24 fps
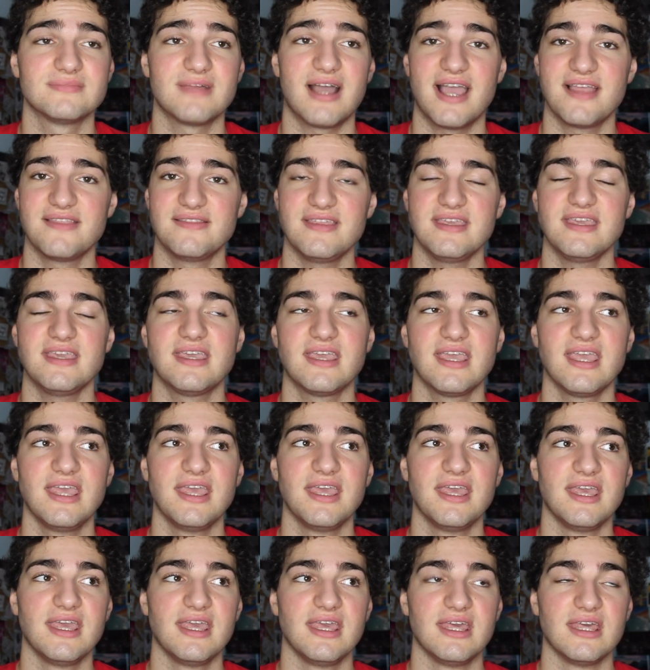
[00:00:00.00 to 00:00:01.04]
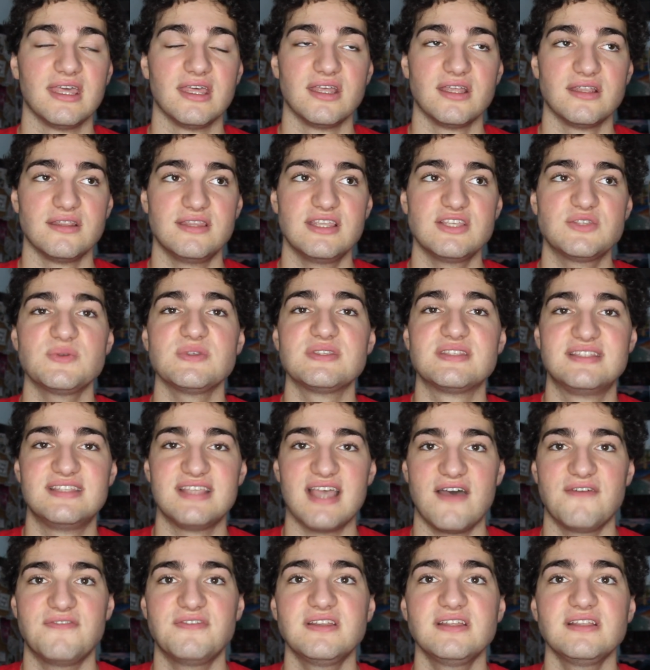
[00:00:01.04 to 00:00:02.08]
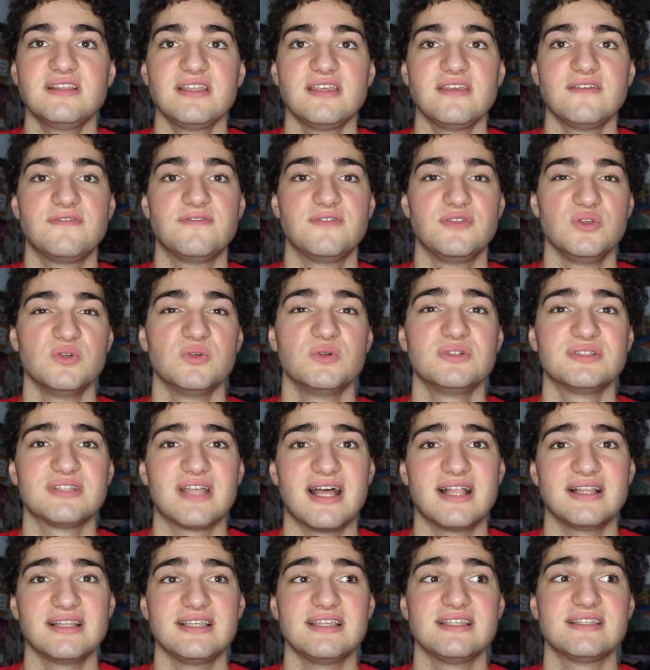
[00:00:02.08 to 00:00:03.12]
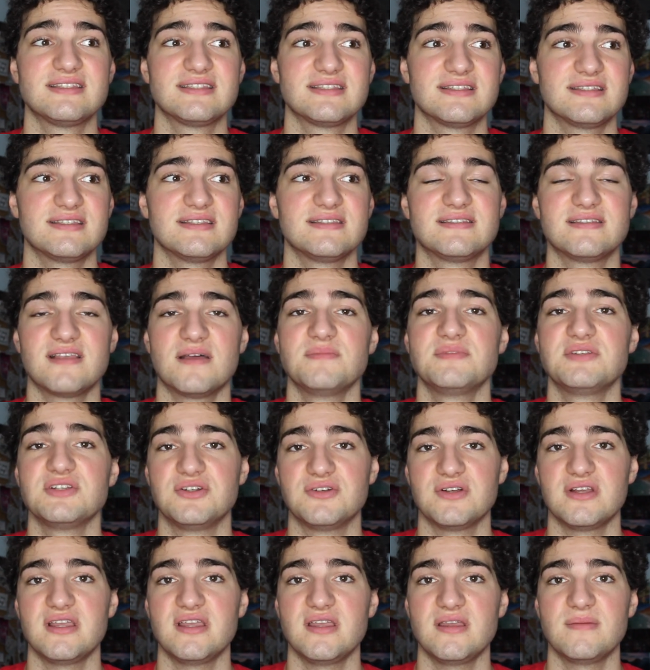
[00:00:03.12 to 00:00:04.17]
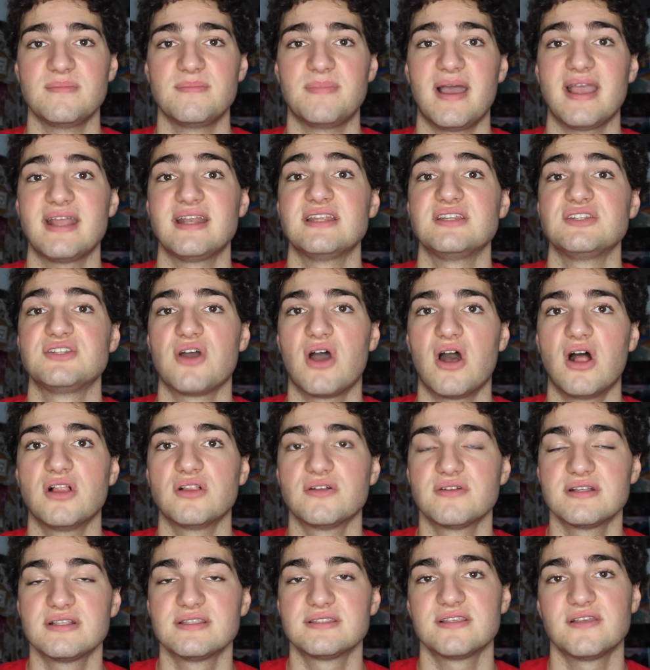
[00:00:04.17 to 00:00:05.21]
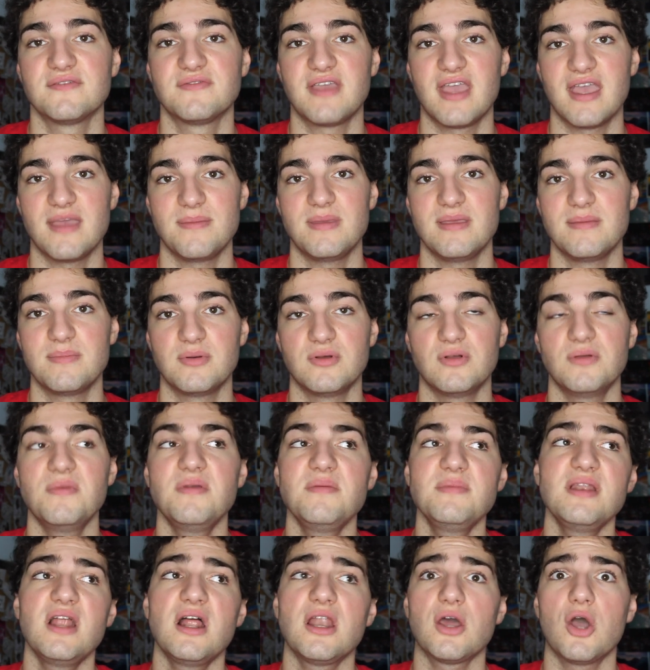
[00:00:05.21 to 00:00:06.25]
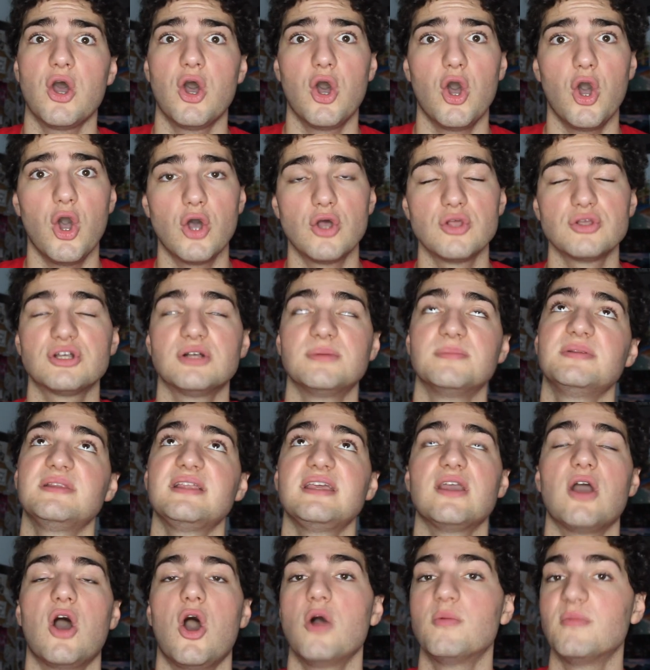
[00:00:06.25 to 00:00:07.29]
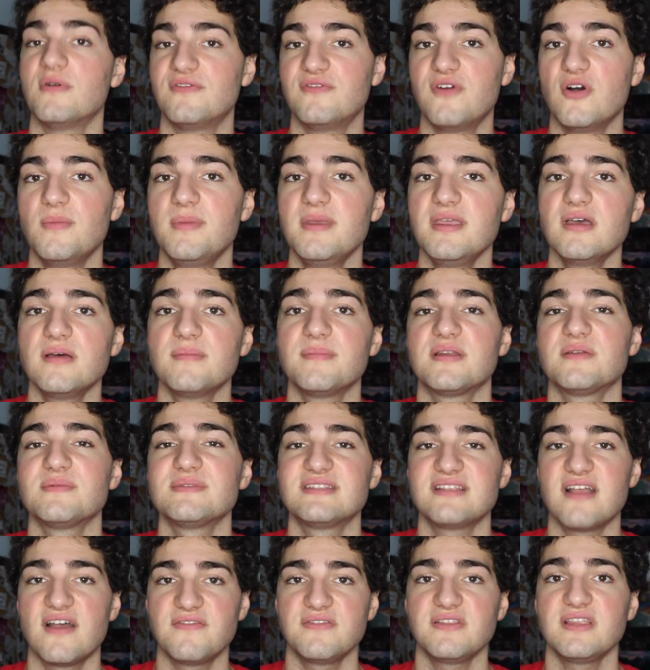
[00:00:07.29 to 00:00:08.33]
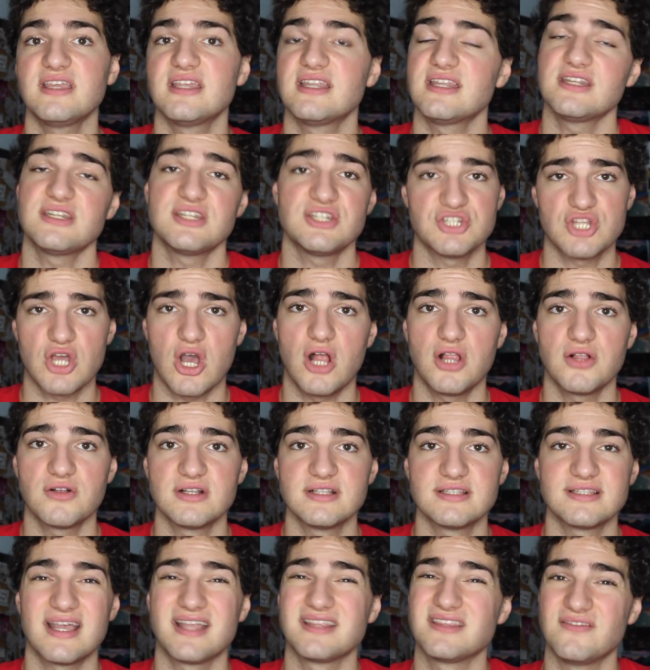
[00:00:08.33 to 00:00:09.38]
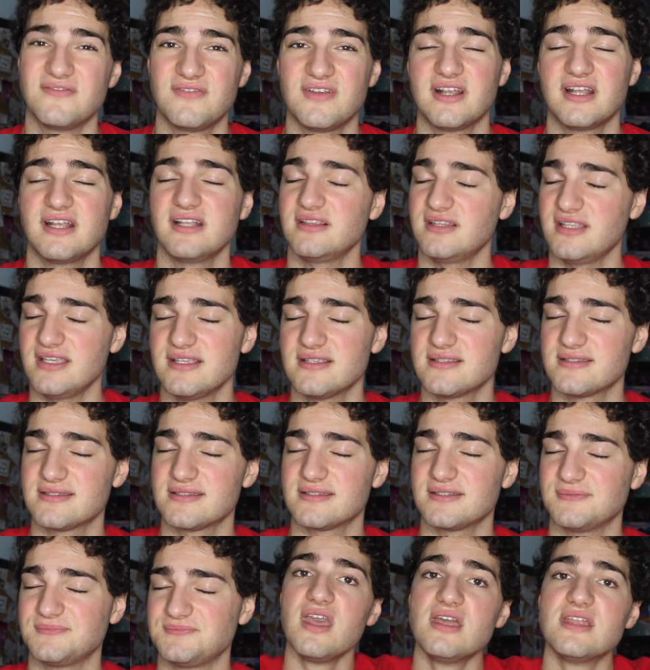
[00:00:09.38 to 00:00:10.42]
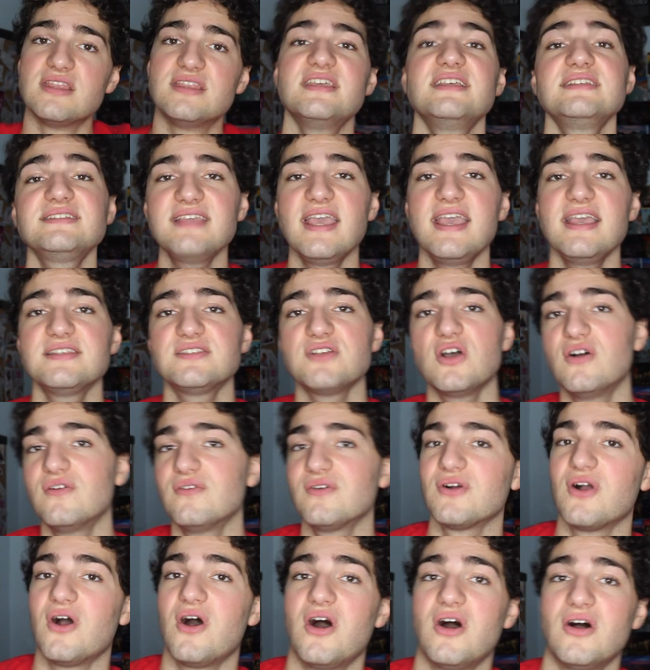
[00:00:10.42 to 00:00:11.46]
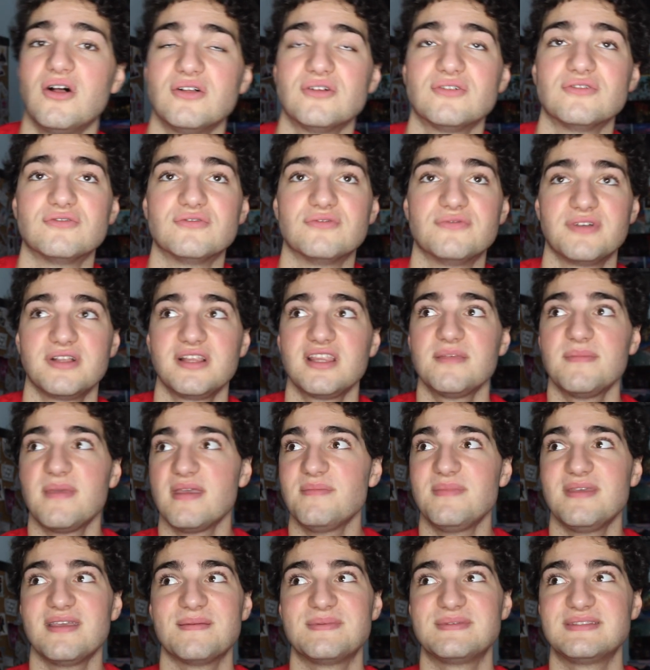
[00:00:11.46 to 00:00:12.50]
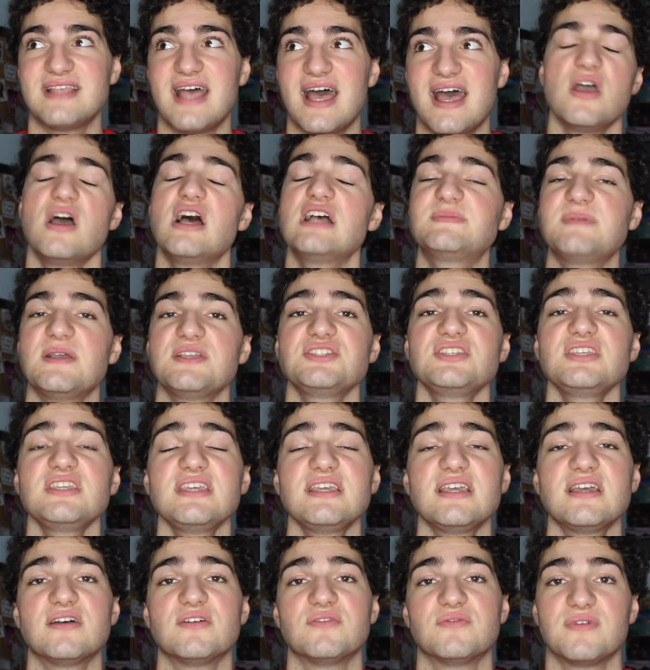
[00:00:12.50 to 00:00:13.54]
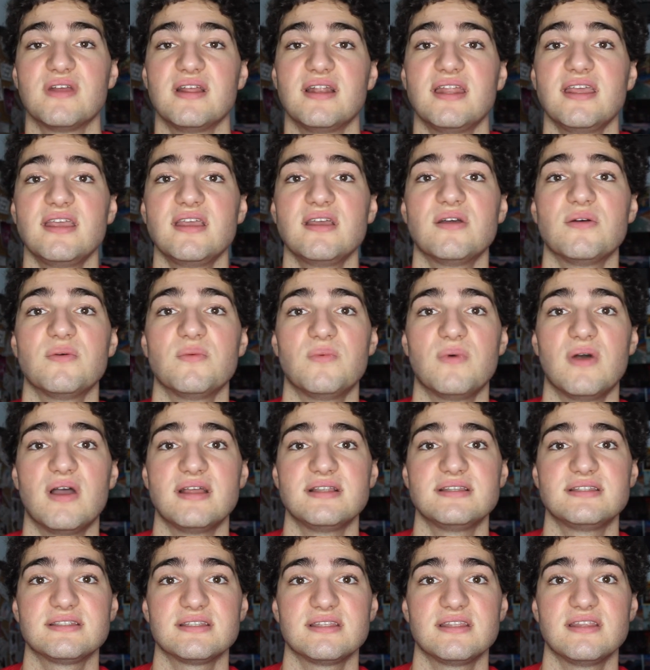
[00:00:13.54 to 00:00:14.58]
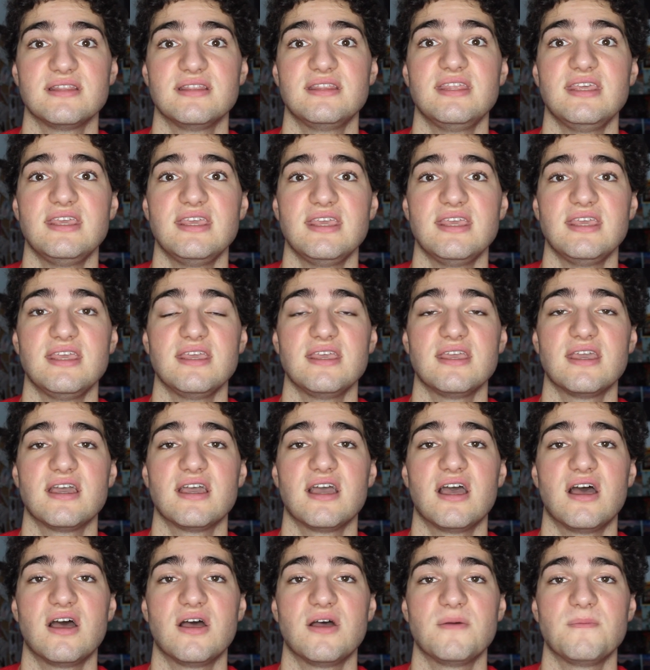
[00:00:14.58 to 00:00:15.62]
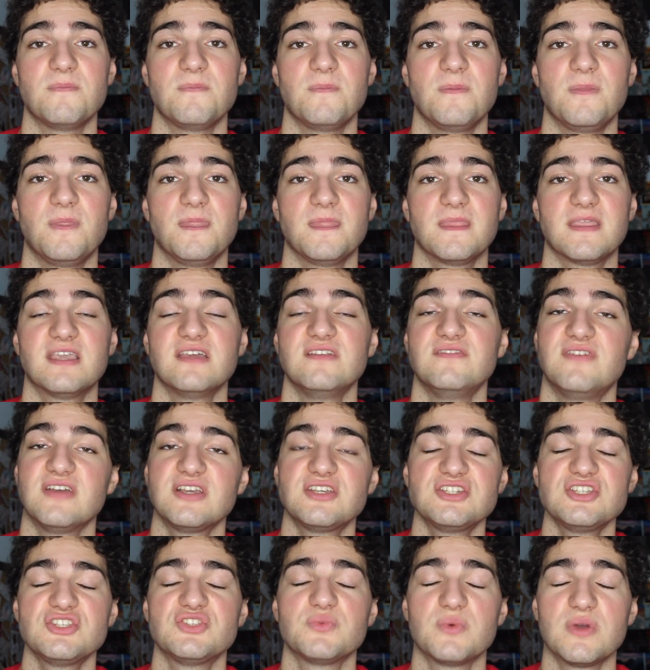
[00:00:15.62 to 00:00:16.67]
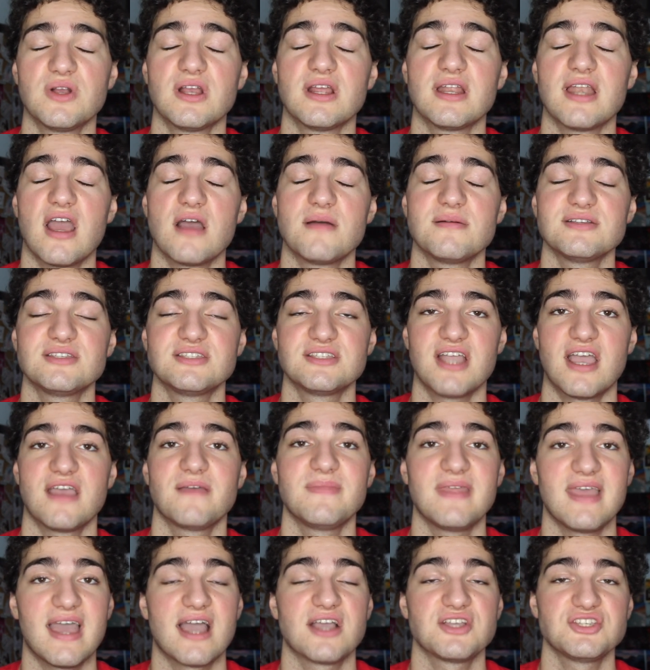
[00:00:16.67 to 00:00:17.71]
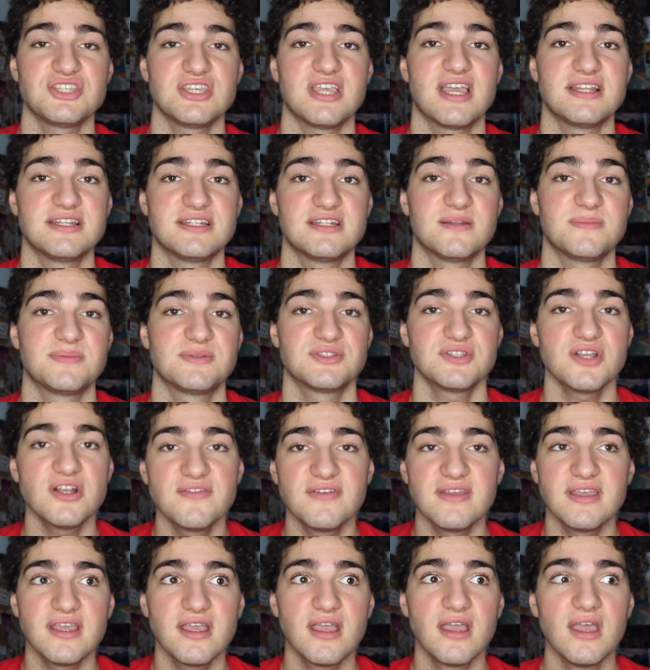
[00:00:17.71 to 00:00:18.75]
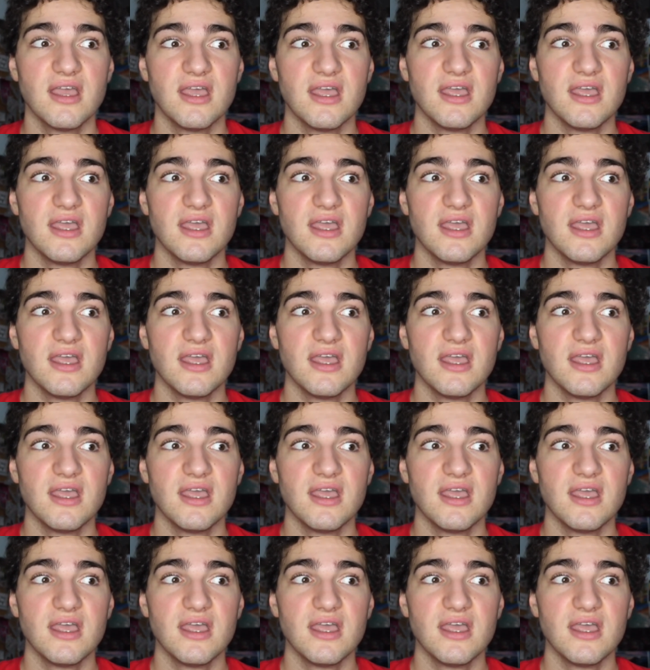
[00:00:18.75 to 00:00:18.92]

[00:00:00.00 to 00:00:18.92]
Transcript: I think this was definitely fueled, at least to some degree, by an intolerance of gay people. Maybe not a complete homophobia, but it was definitely an intolerance at the very least. This case overall really made me upset, especially reading what the convictions were and how much time they actually ended up serving.